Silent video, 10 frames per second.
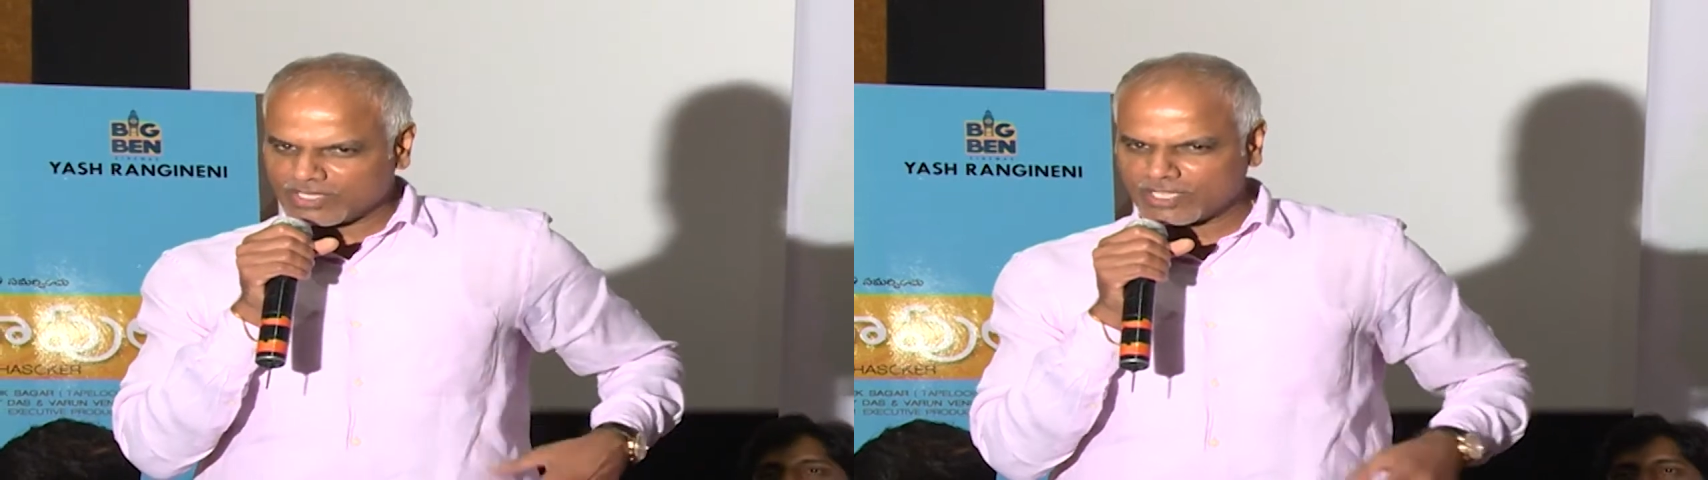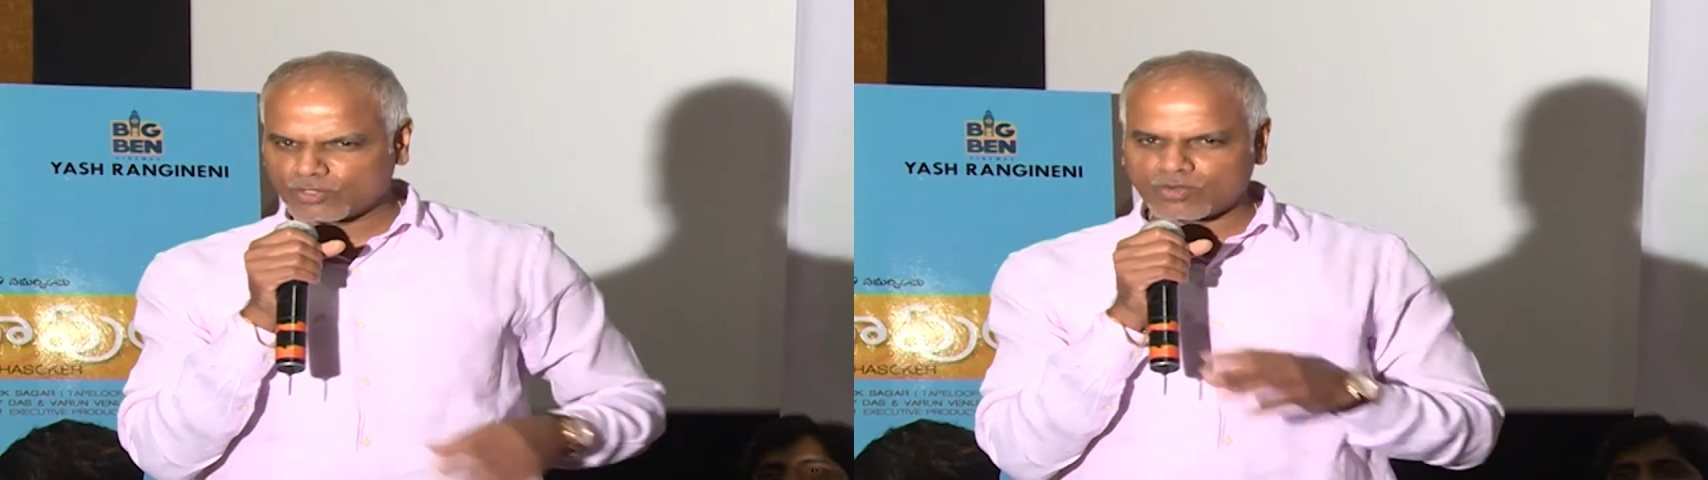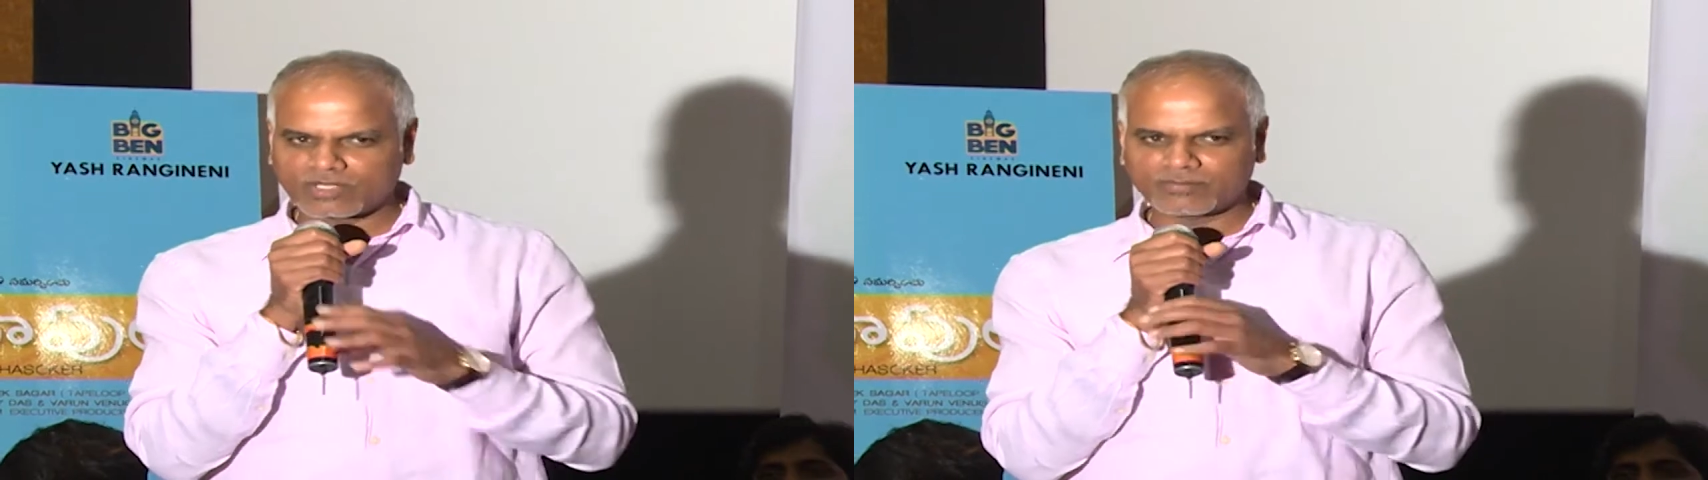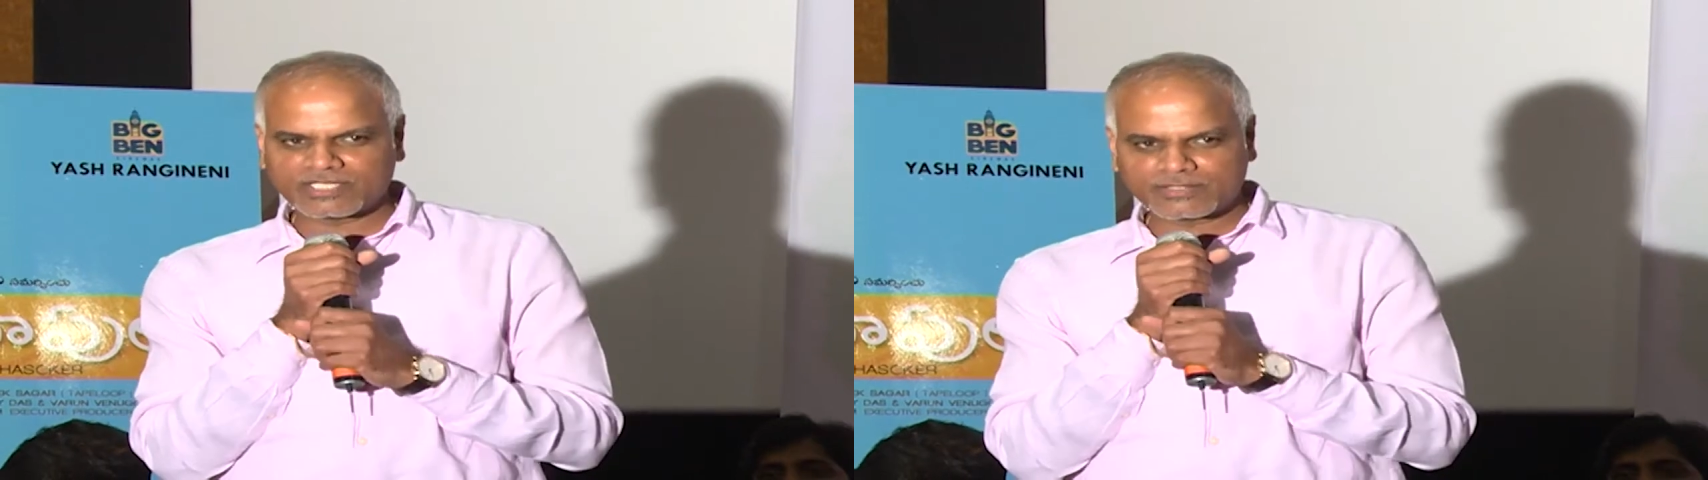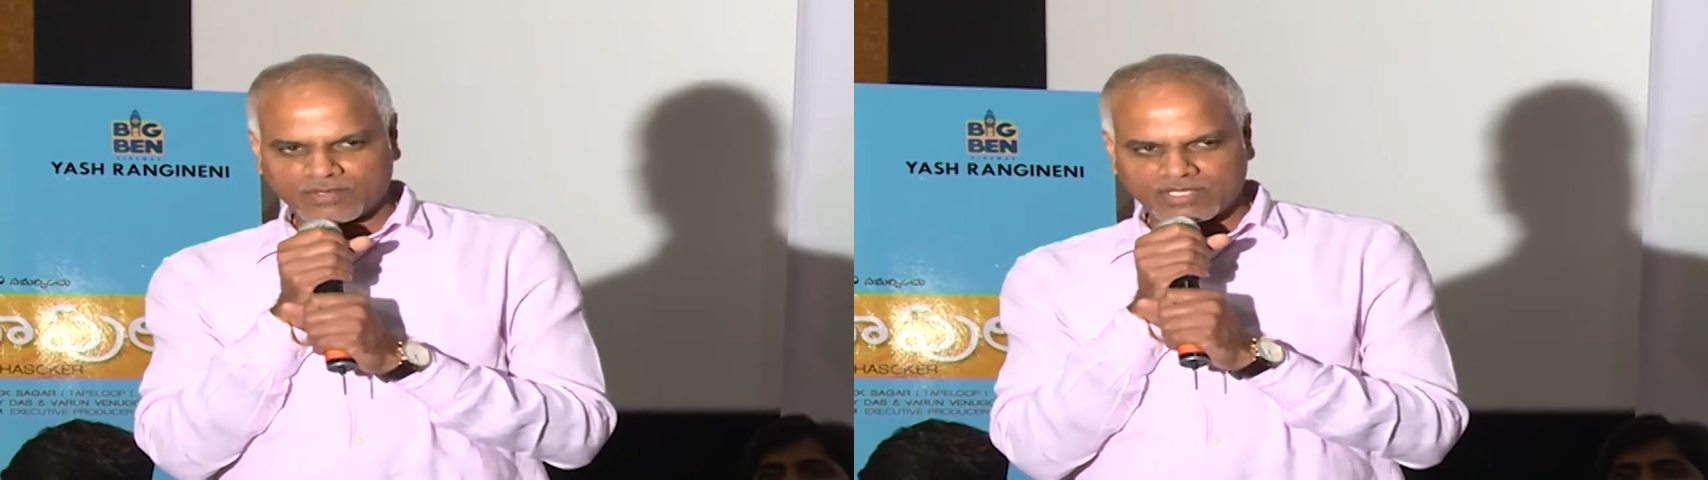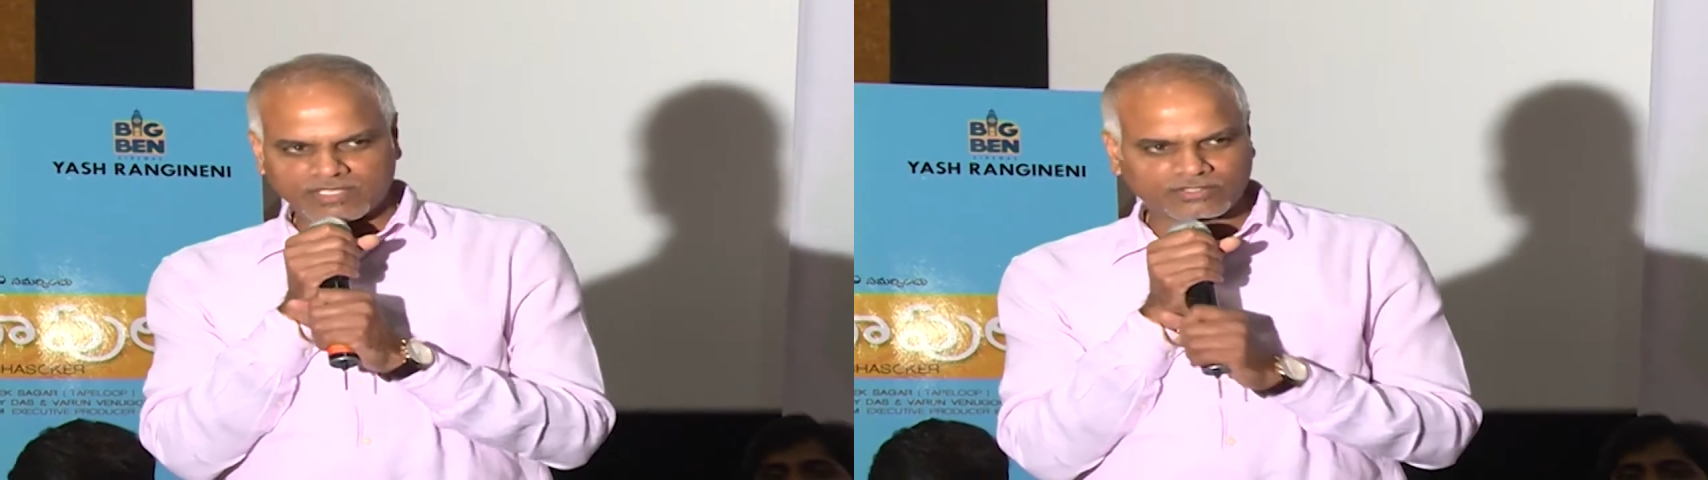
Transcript: edo okati manchi project